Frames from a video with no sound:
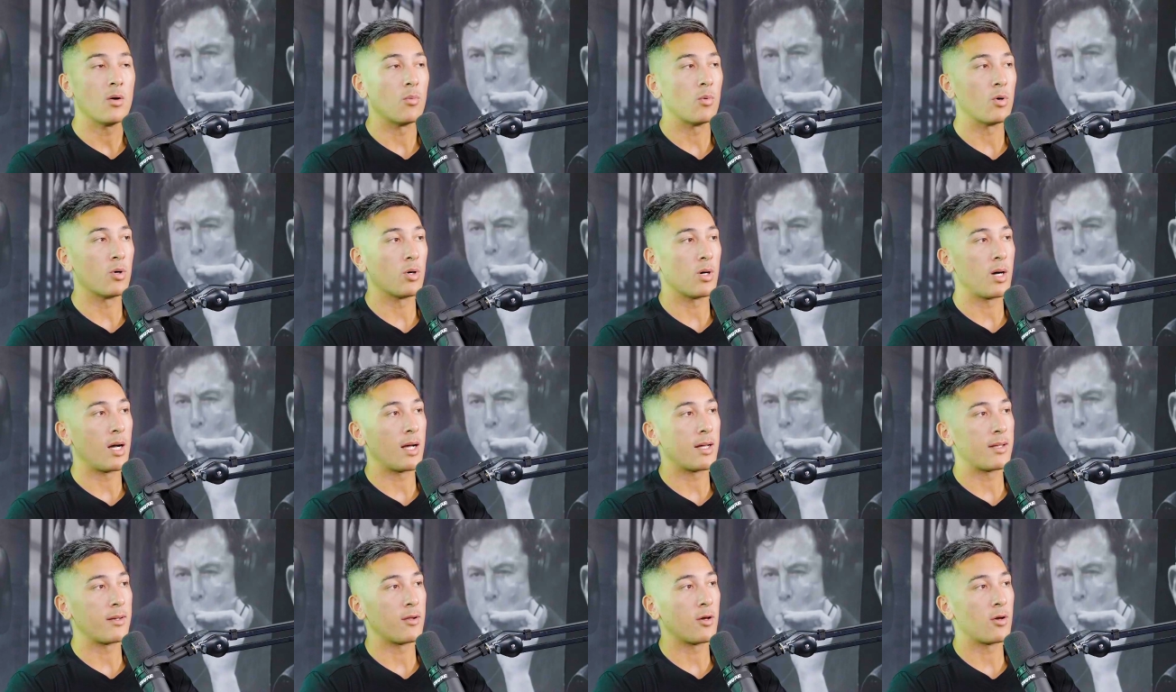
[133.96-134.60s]
Speaker 1: Well,
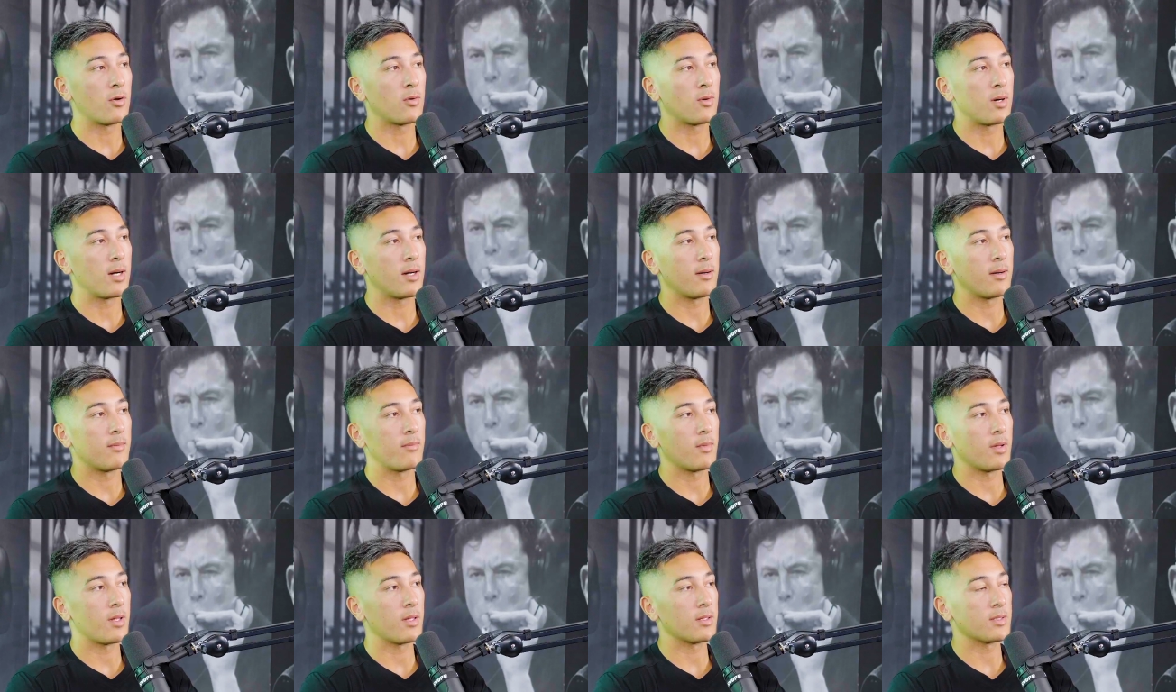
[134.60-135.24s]
I
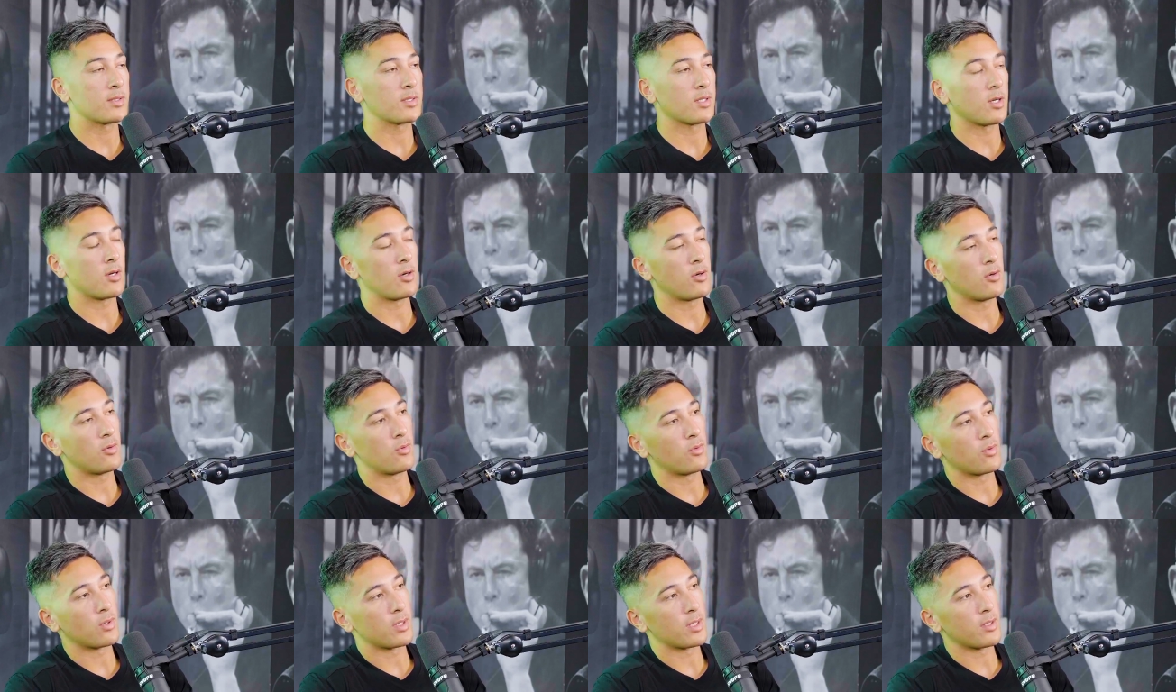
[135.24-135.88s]
know,
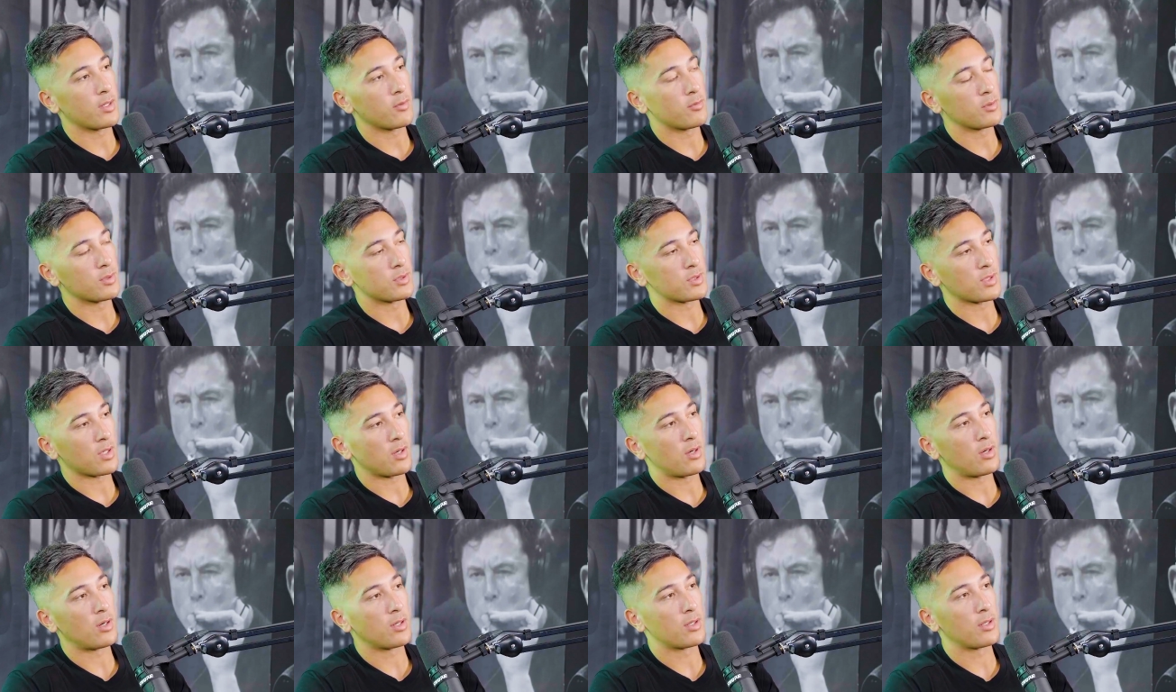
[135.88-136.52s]
so it was
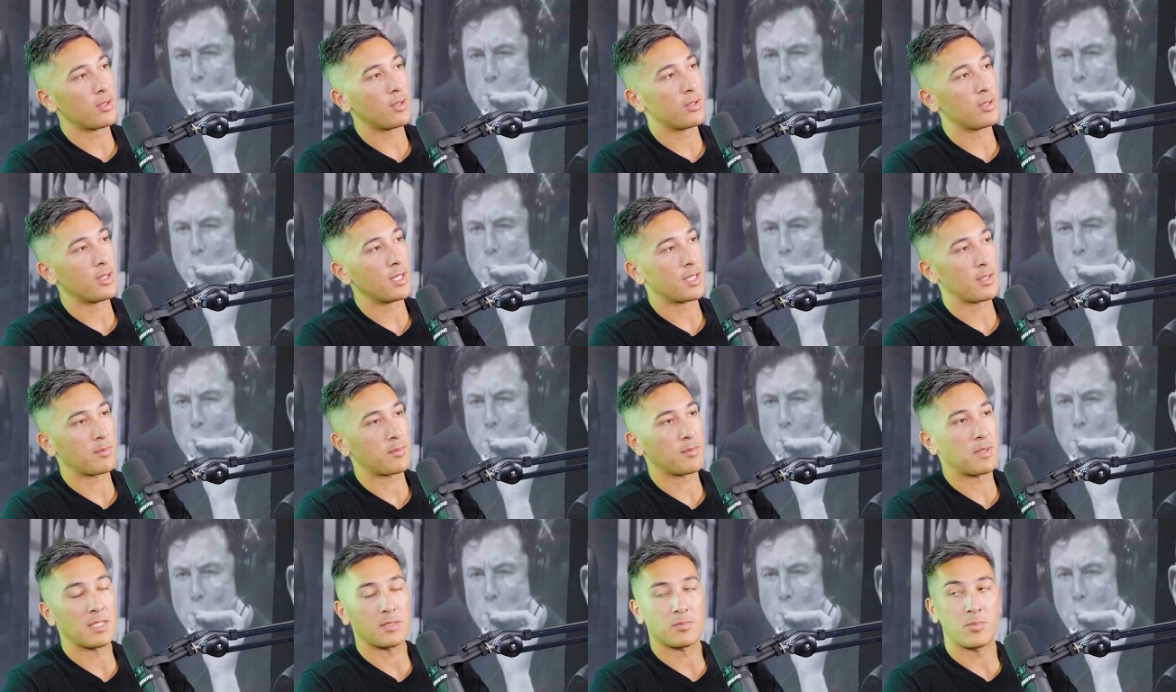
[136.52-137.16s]
on Nick
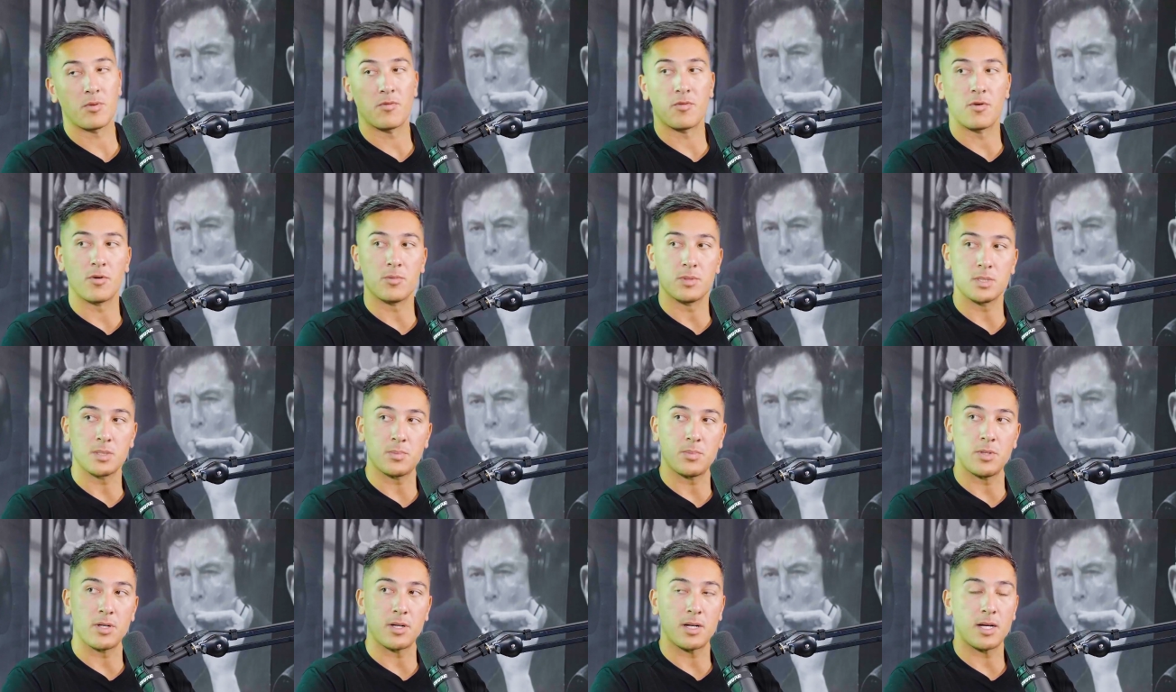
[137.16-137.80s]
Bear's performance
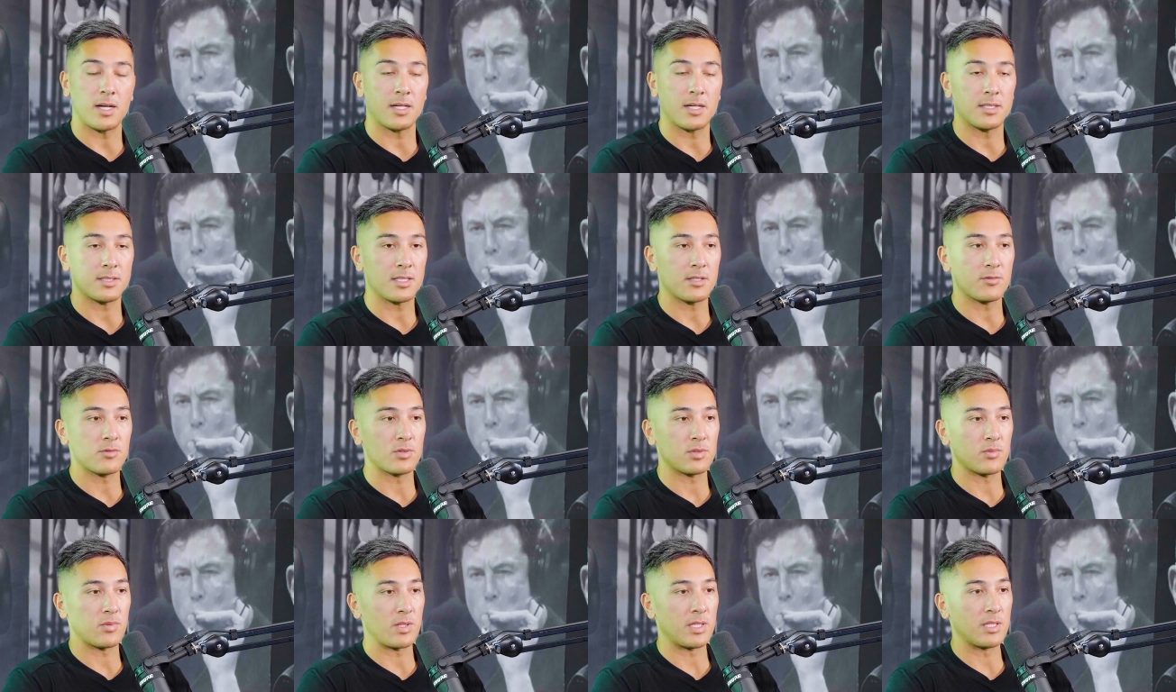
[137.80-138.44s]
podcast. He was